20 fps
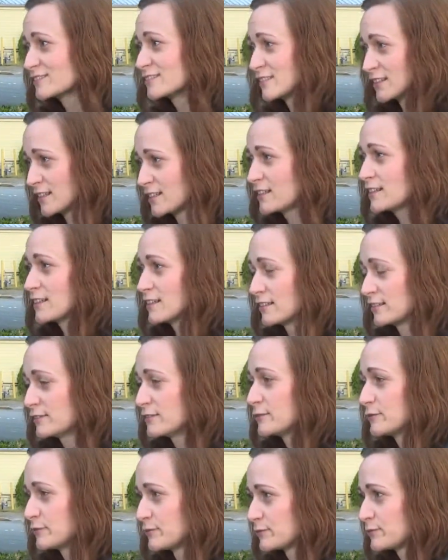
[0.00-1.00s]
And you know, you
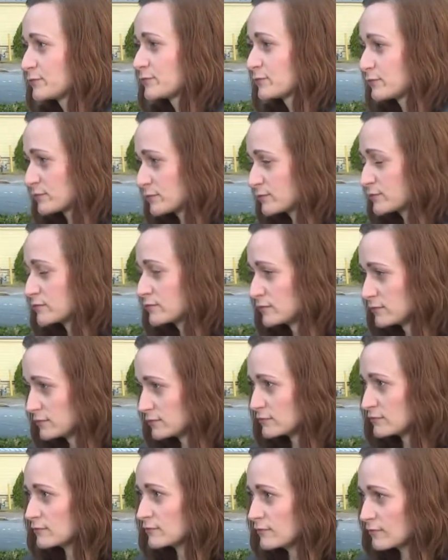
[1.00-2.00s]
do a lot of
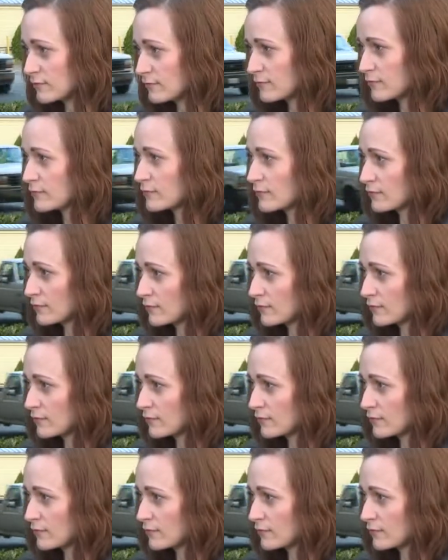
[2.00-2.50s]
fundraisers throughout the